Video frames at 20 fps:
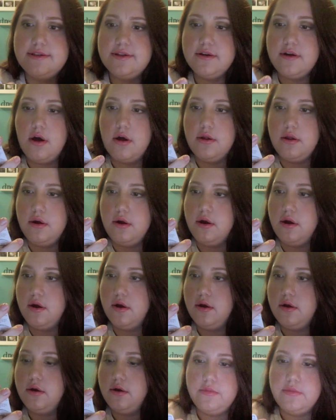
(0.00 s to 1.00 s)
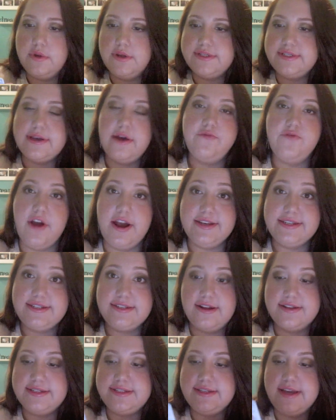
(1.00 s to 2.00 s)
in the color Sunrise
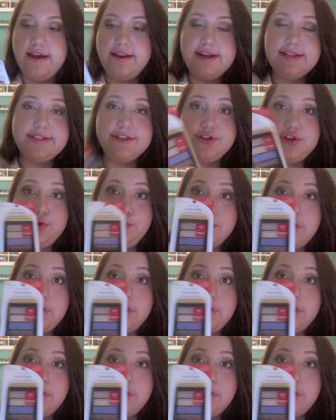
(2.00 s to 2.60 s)
Sunset. It's a new